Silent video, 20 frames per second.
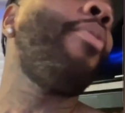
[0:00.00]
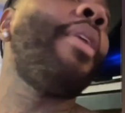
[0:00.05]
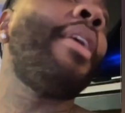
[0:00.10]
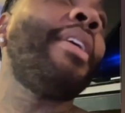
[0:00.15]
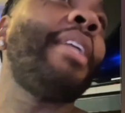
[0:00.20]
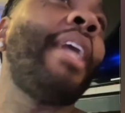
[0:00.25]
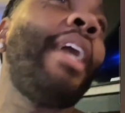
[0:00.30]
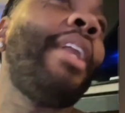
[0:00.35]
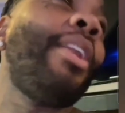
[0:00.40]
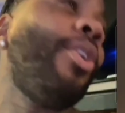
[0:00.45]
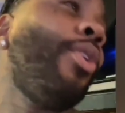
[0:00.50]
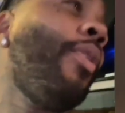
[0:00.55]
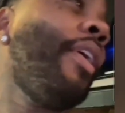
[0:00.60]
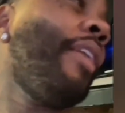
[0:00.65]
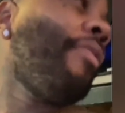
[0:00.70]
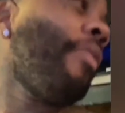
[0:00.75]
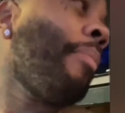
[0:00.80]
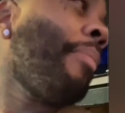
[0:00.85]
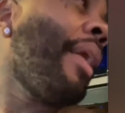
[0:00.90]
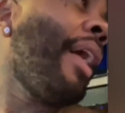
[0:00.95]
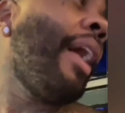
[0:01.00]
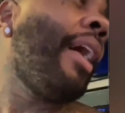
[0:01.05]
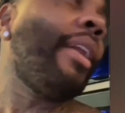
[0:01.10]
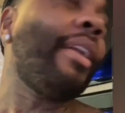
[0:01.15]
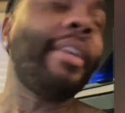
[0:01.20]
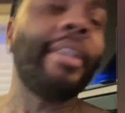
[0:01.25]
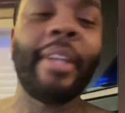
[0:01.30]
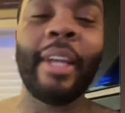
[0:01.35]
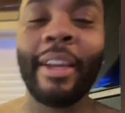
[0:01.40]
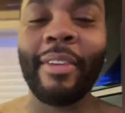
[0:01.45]
because I know
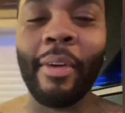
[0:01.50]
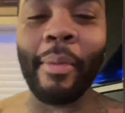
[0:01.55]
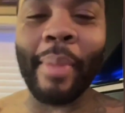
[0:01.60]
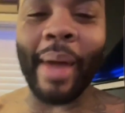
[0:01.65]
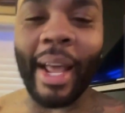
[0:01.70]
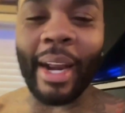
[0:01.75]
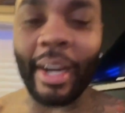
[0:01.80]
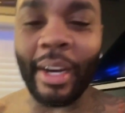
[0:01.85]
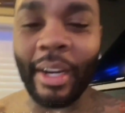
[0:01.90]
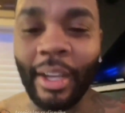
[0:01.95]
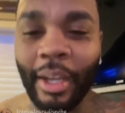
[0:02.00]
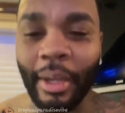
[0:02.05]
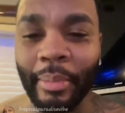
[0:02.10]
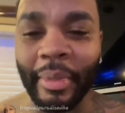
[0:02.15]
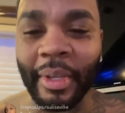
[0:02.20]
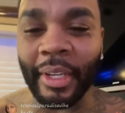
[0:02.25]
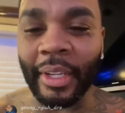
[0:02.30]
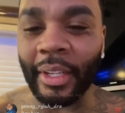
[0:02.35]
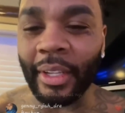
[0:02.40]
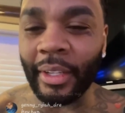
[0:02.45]
everybody. Everybody love me.